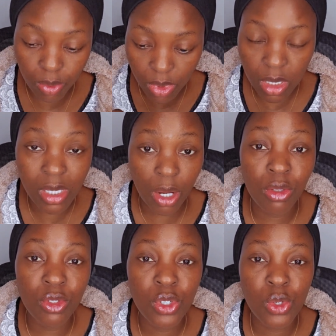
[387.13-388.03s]
So the
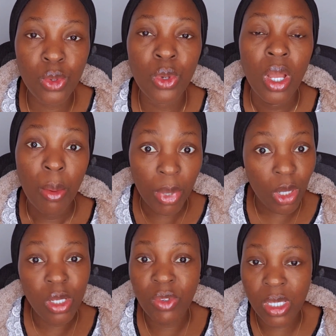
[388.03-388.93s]
secondary school,
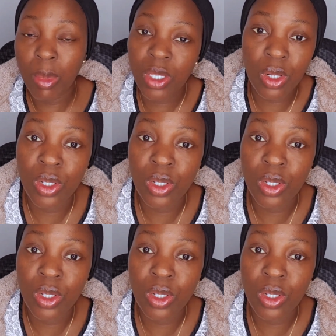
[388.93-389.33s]
because obviously